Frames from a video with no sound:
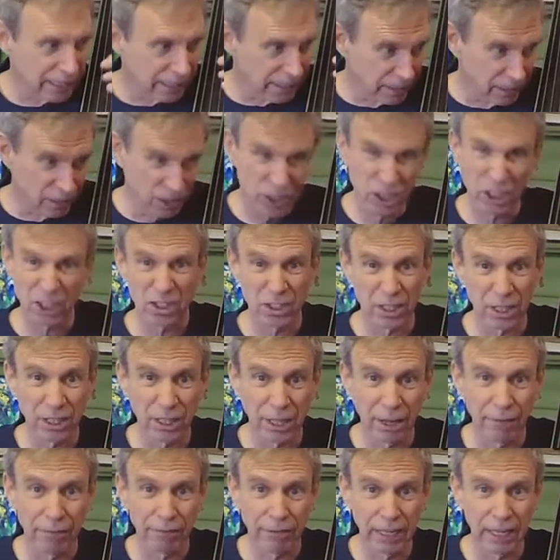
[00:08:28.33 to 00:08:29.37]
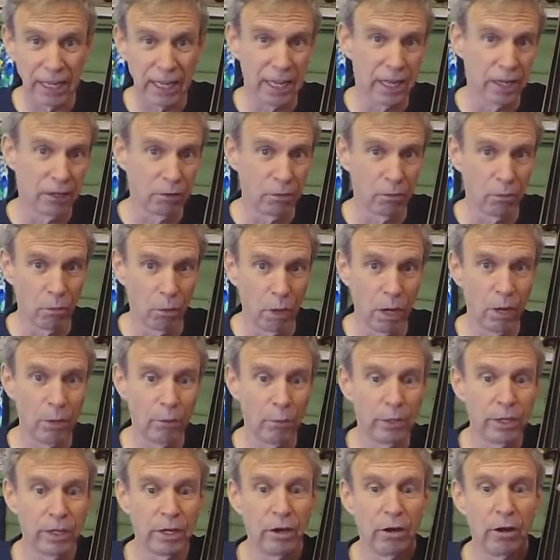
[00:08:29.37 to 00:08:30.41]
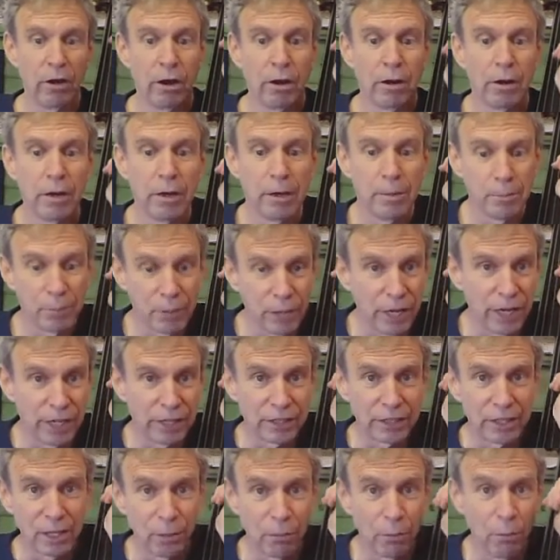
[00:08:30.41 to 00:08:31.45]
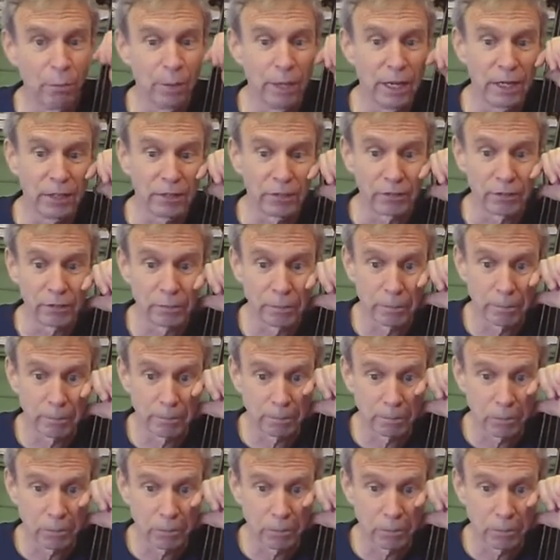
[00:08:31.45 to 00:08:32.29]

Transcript: in just the left hand while we are playing double bass.